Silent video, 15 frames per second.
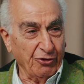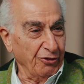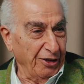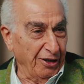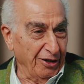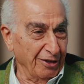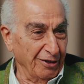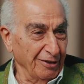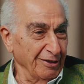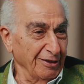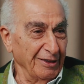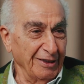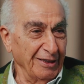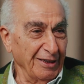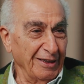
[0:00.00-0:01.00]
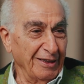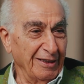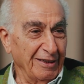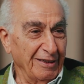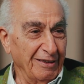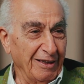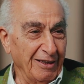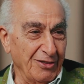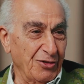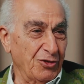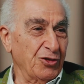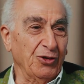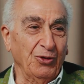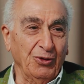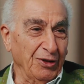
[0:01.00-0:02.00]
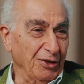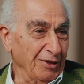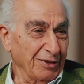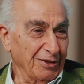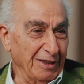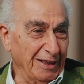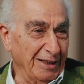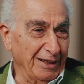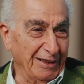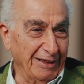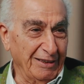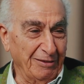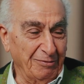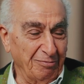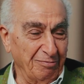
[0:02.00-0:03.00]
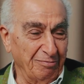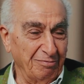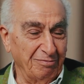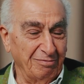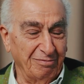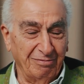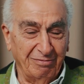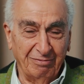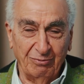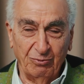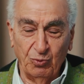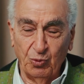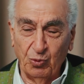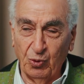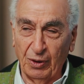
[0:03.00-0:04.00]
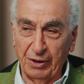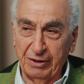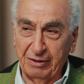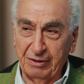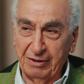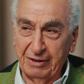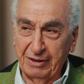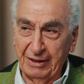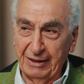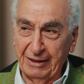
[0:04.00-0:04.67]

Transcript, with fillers: career as a student uh, what